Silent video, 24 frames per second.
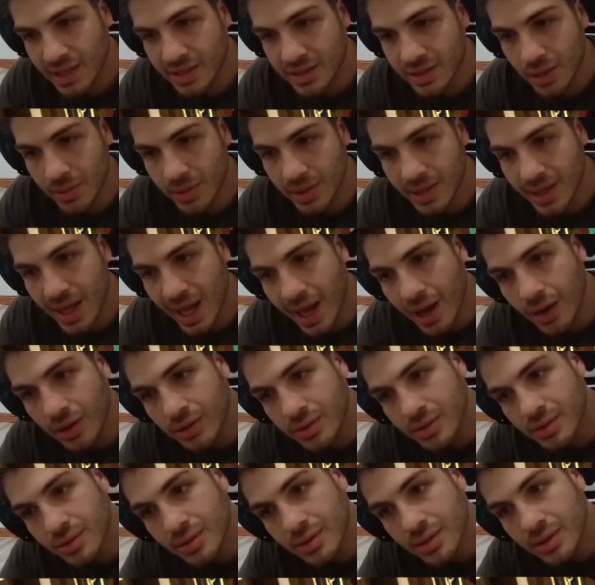it's slowing
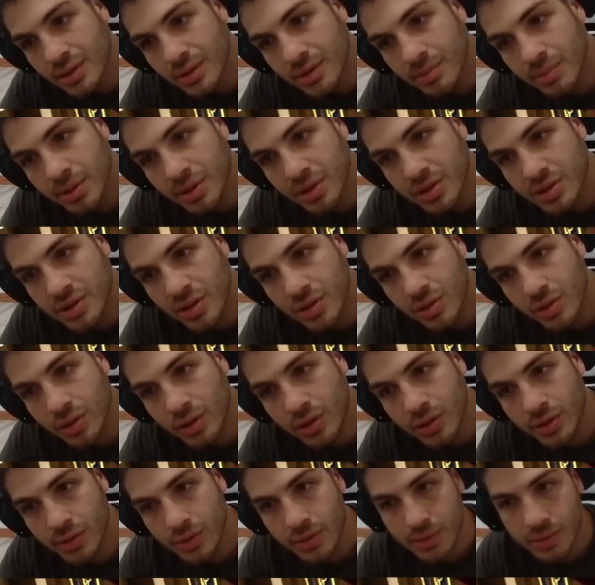down, but there's no
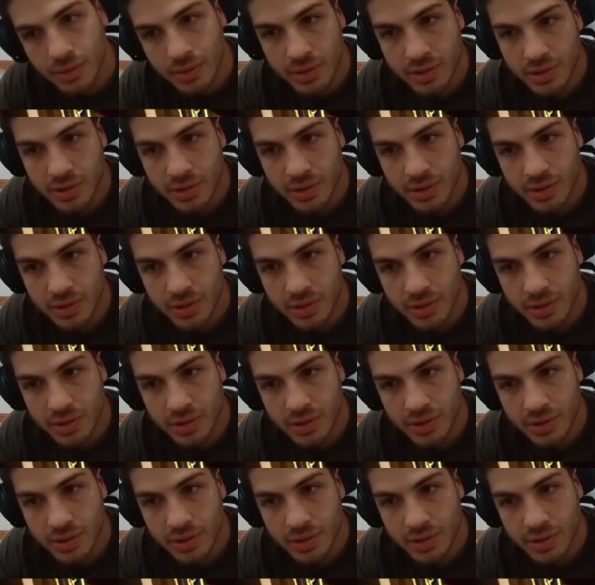glue.